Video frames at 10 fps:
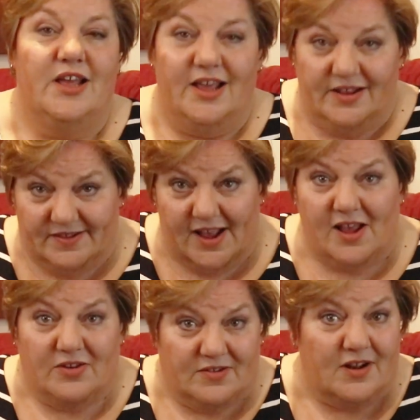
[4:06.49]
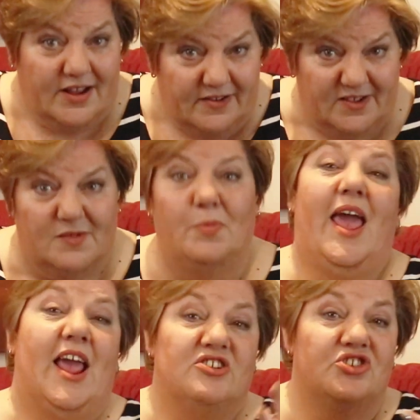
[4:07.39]
It sounds like a
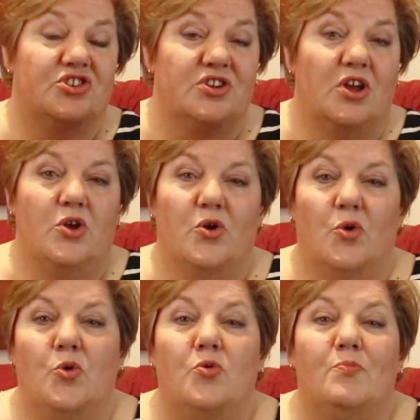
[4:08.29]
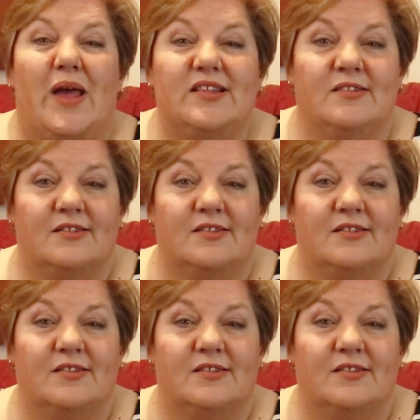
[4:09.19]
splash. Or buzz.